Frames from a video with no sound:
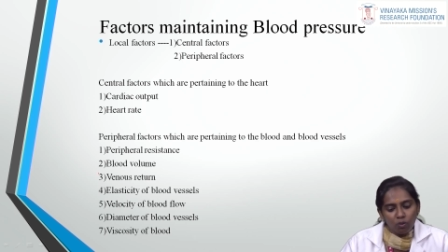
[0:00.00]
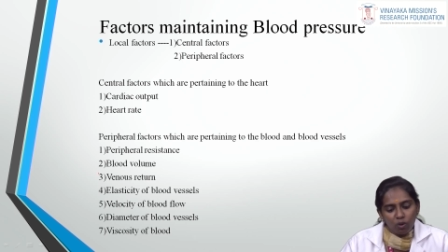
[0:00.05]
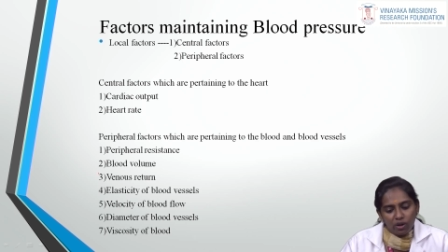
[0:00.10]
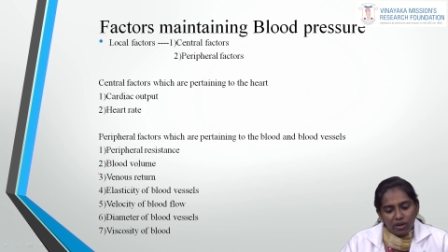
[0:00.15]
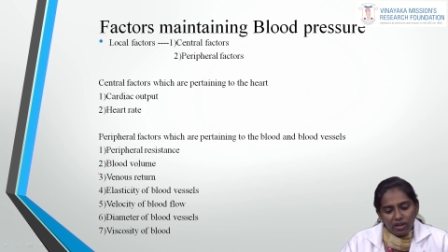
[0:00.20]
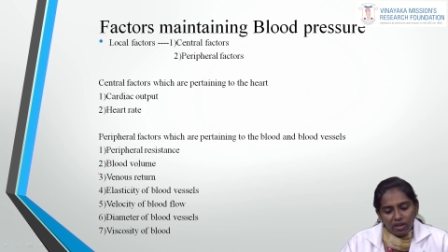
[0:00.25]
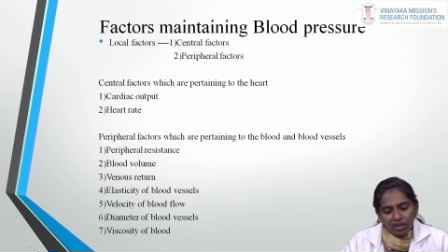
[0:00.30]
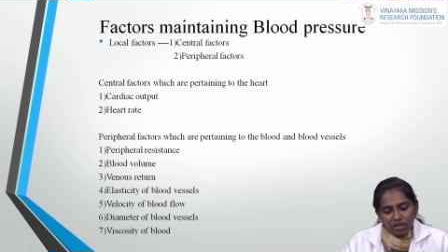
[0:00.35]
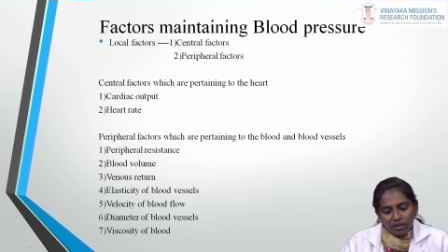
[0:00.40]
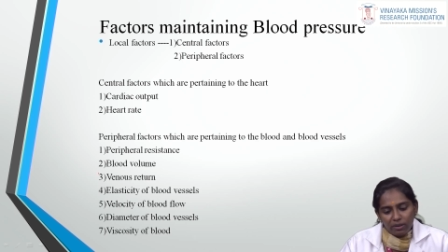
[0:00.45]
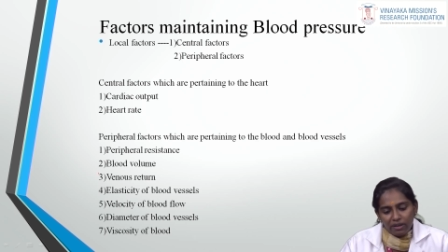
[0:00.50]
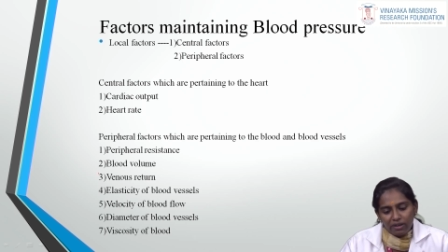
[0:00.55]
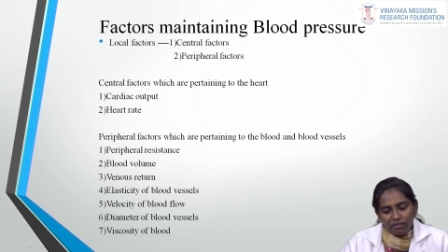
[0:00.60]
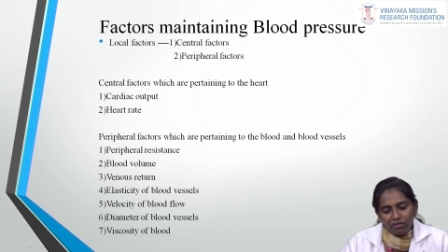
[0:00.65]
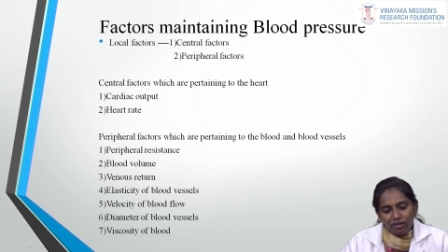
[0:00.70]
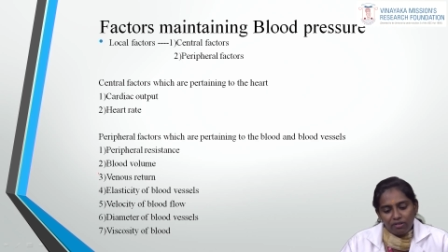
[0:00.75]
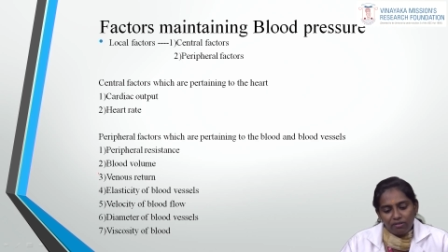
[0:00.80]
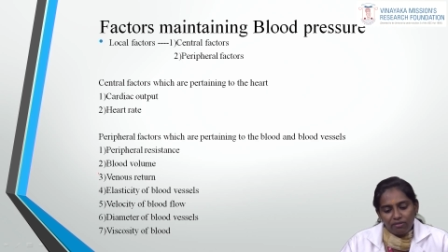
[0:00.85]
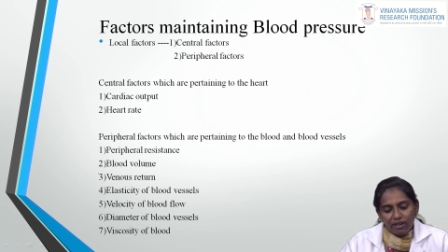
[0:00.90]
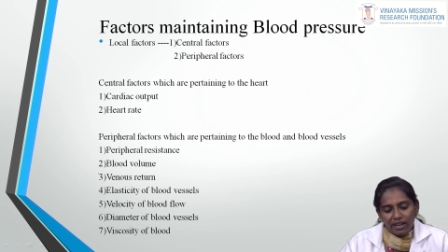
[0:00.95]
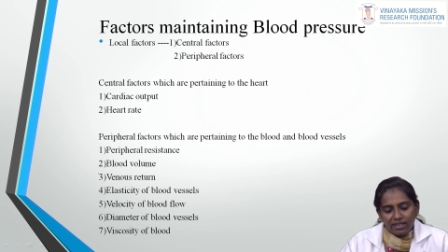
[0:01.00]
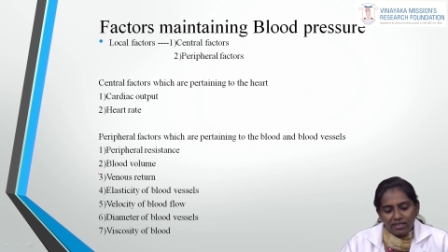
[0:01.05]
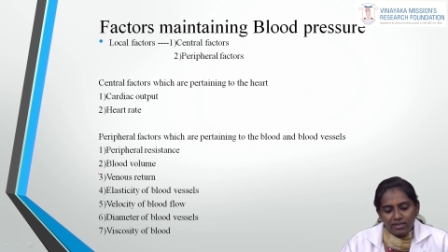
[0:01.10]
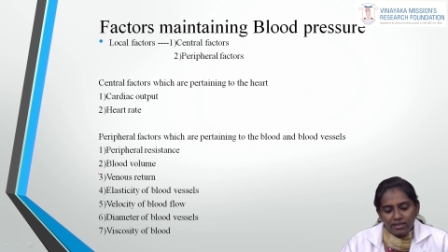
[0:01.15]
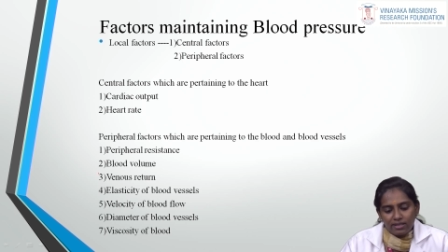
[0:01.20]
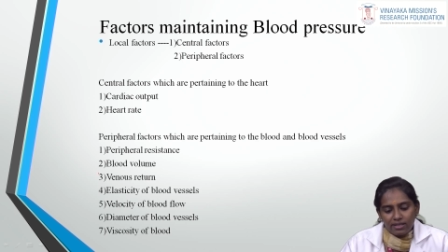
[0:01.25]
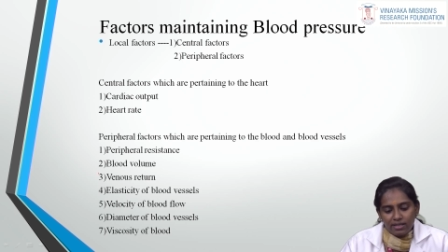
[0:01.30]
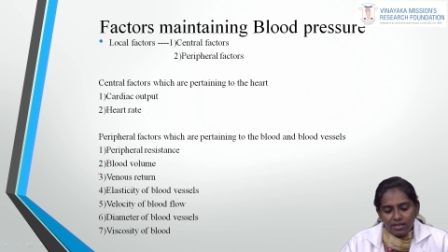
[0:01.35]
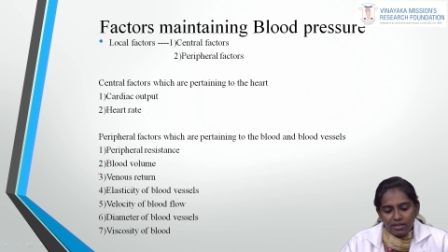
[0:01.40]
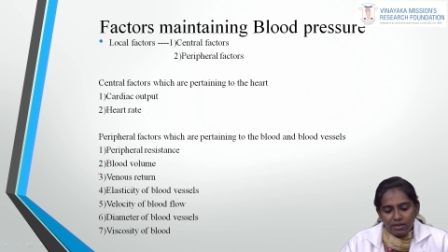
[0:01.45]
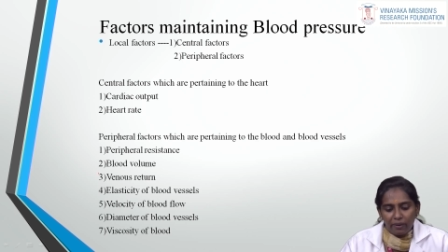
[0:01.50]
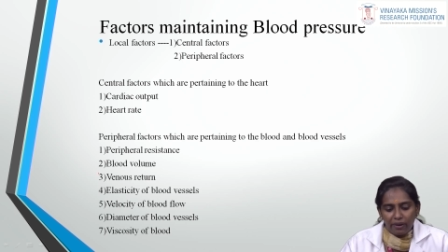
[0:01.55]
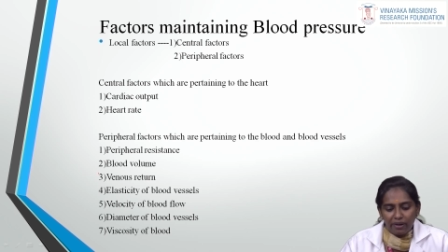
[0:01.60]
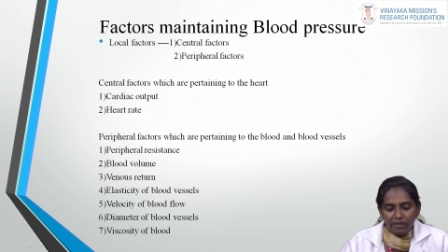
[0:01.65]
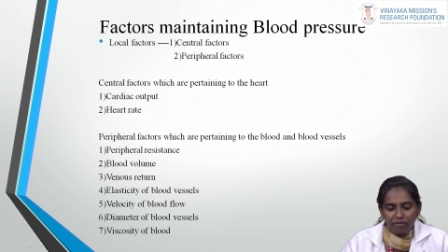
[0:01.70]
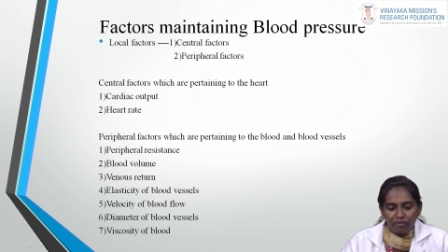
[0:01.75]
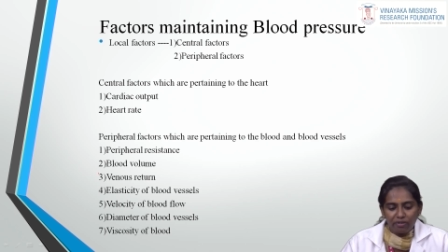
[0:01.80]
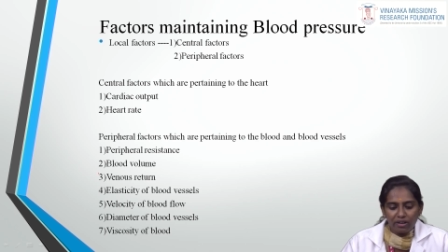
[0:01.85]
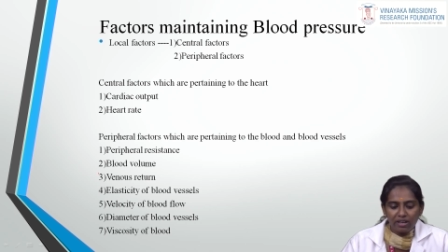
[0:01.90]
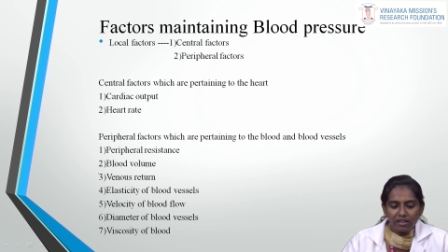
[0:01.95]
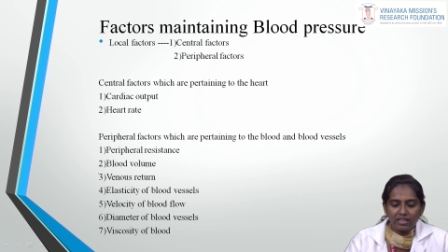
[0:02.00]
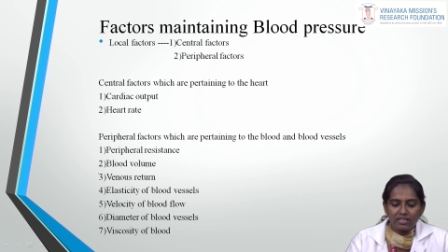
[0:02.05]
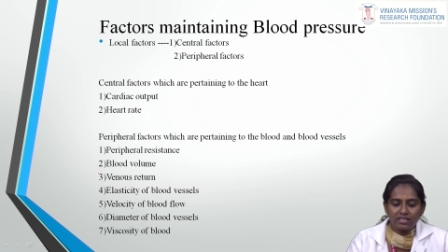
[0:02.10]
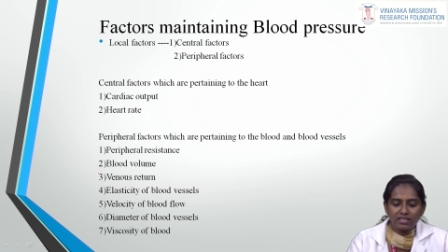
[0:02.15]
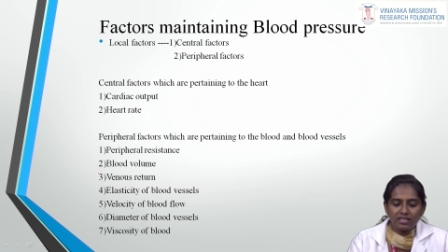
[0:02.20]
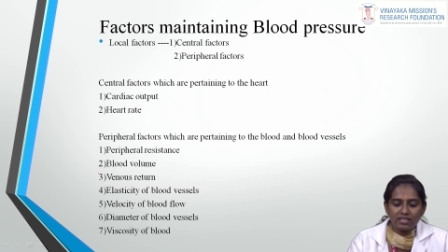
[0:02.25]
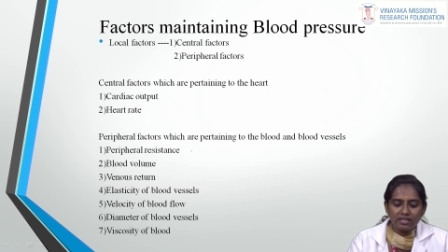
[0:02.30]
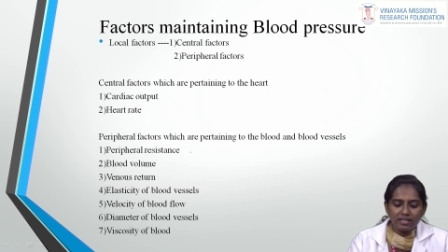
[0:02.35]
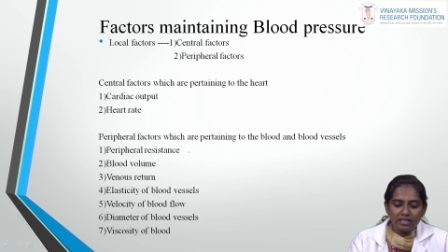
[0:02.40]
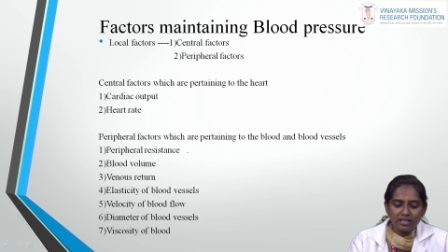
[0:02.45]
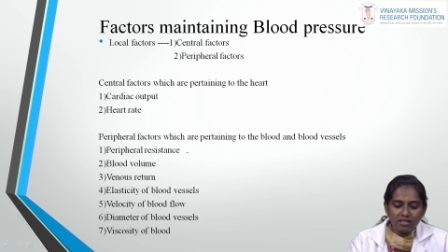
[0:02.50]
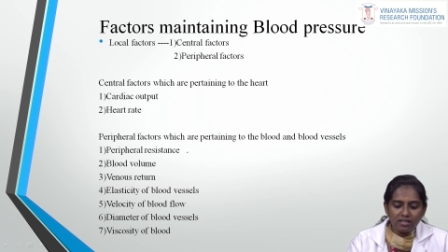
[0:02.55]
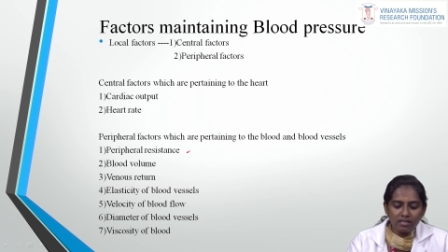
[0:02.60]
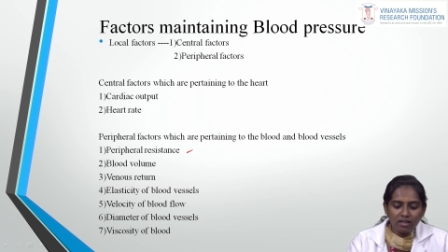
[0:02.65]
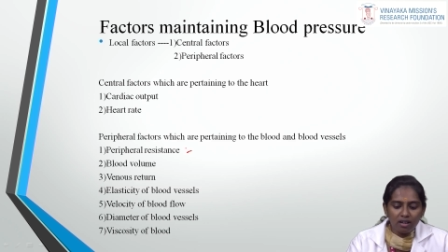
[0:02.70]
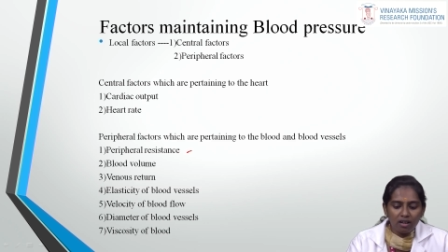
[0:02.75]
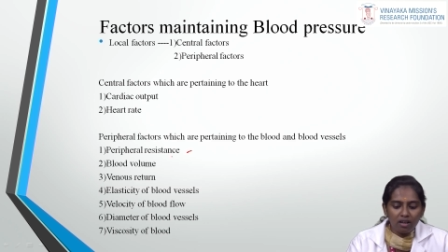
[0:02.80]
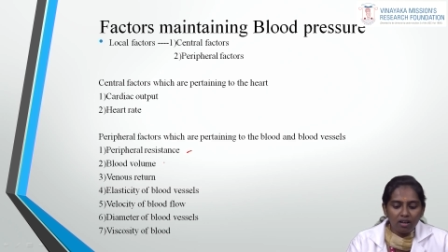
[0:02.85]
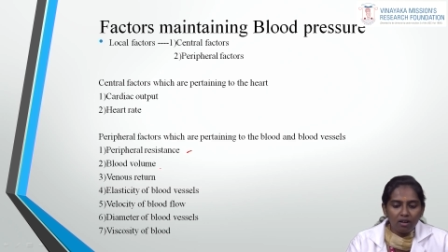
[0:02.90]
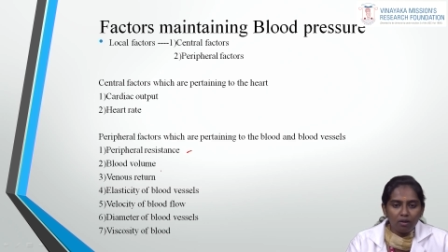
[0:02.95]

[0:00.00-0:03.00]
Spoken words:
What are all the peripheral factors is peripheral resistance,